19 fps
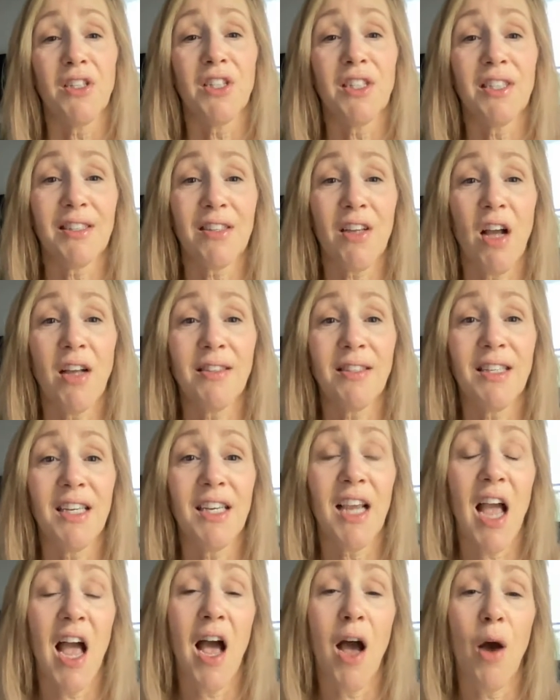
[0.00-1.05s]

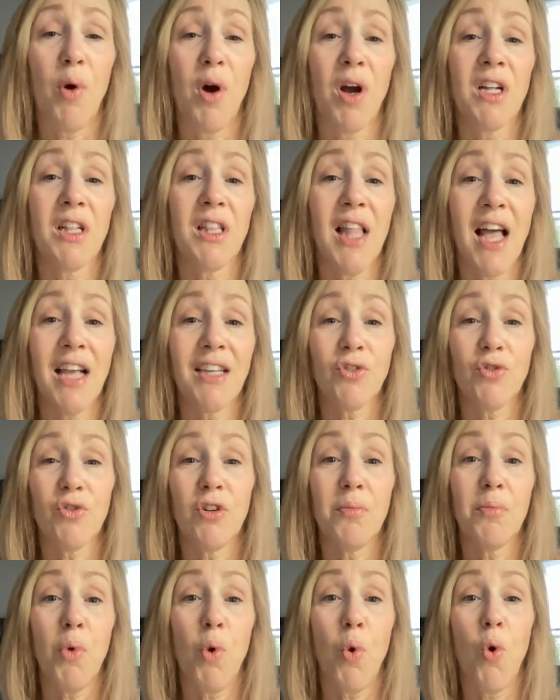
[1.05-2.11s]
discussing how a
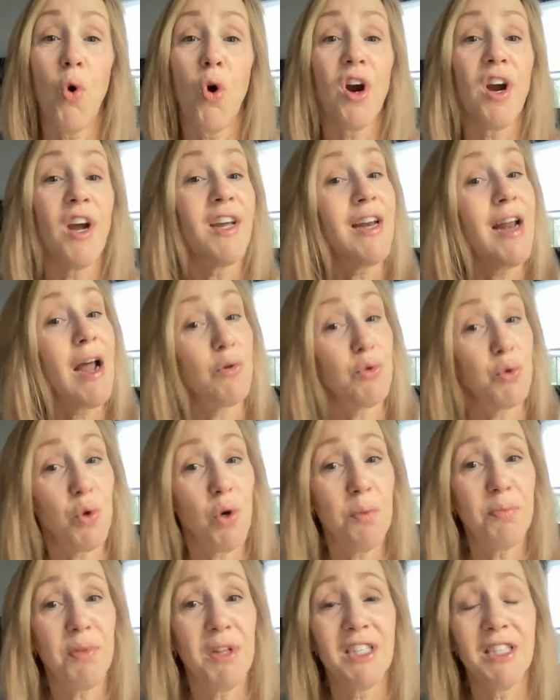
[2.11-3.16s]
classroom or an
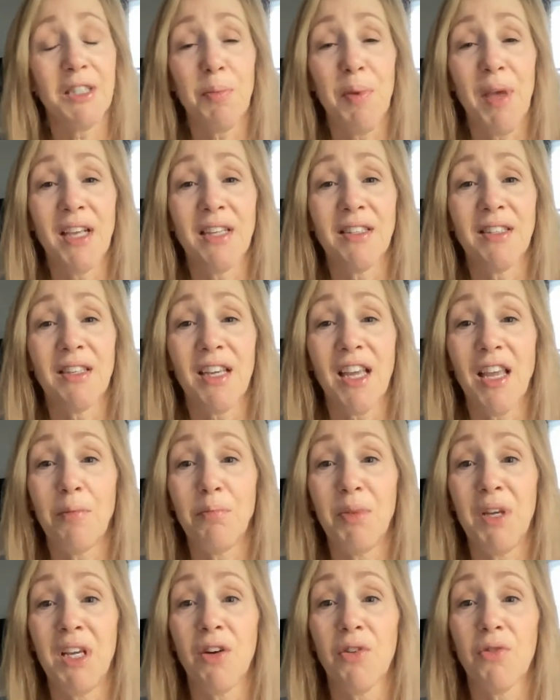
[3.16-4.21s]
outdoor play space
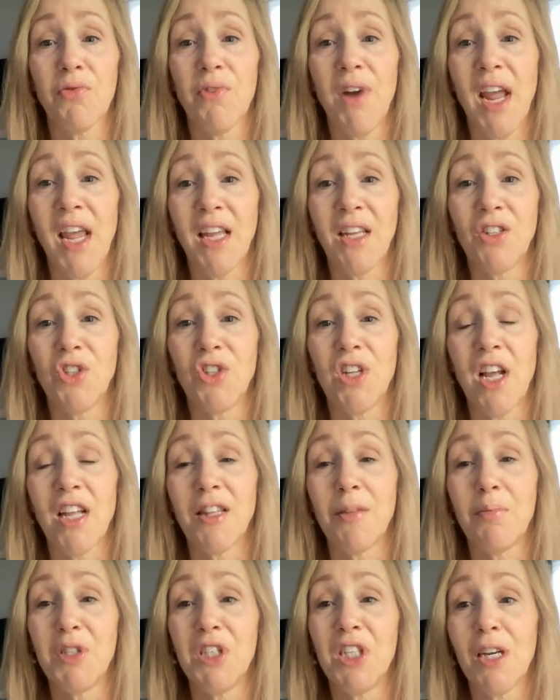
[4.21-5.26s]
can be arranged
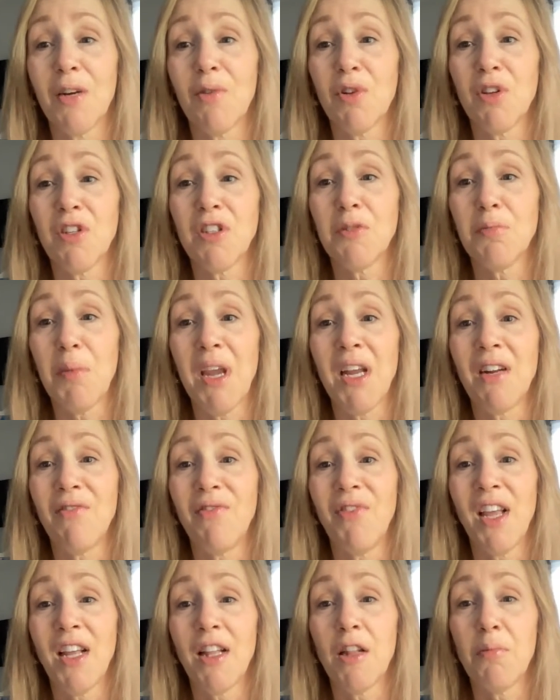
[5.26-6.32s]
and the materials made
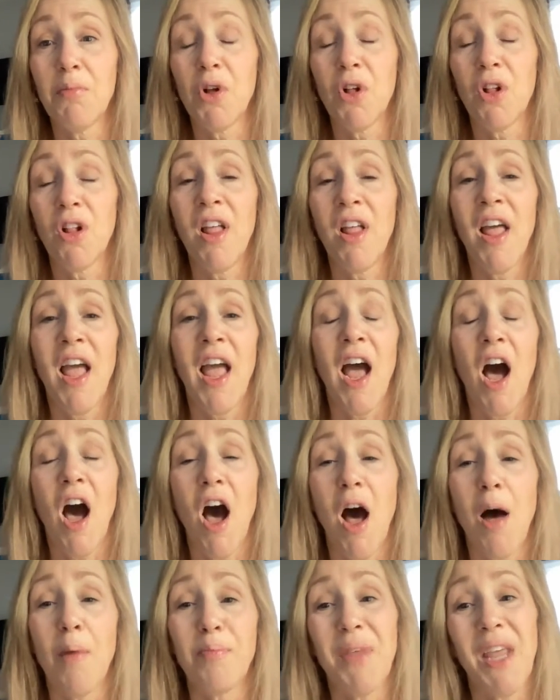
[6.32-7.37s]
available,
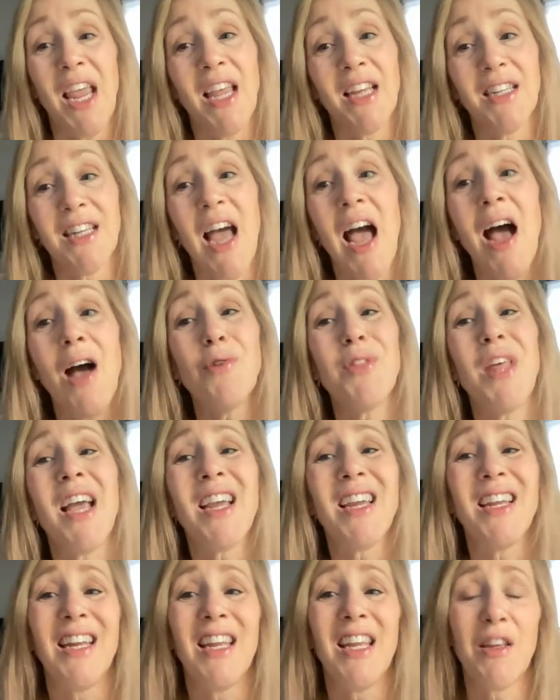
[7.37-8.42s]
and how
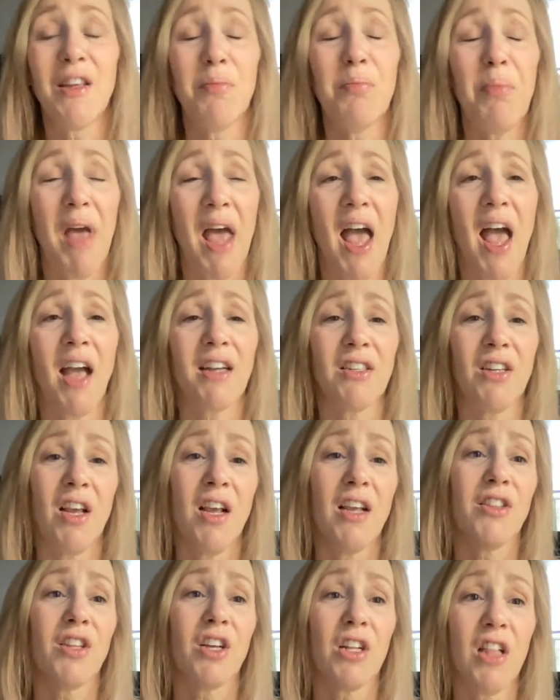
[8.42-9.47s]
that can impact
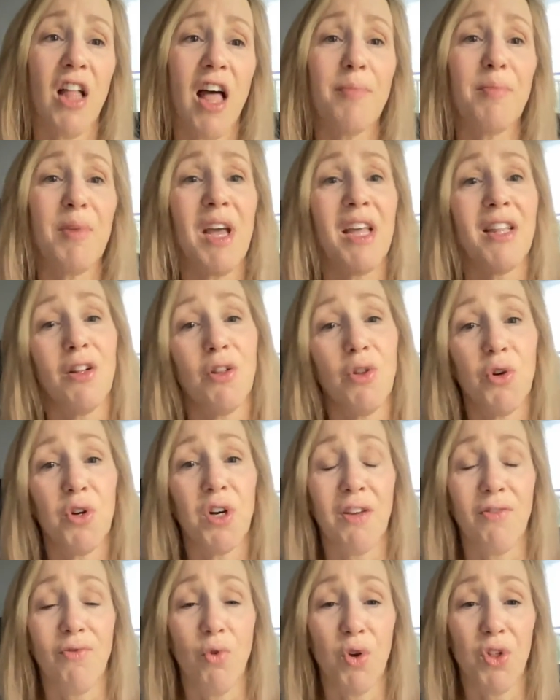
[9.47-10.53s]
the climate and the
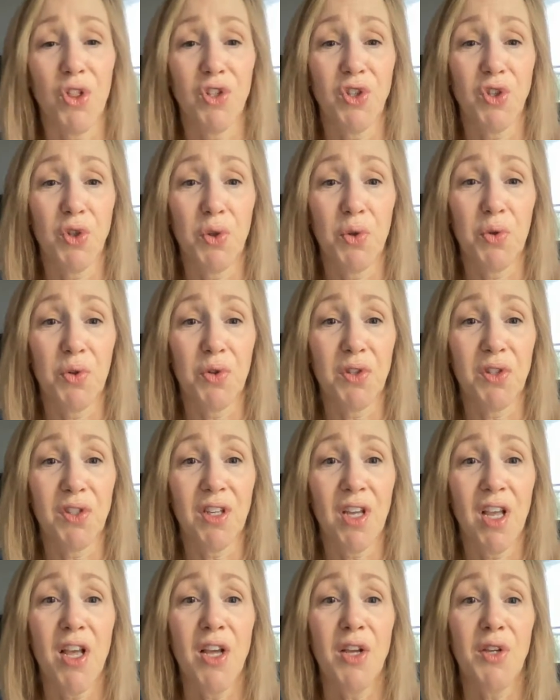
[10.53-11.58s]
learning for the students.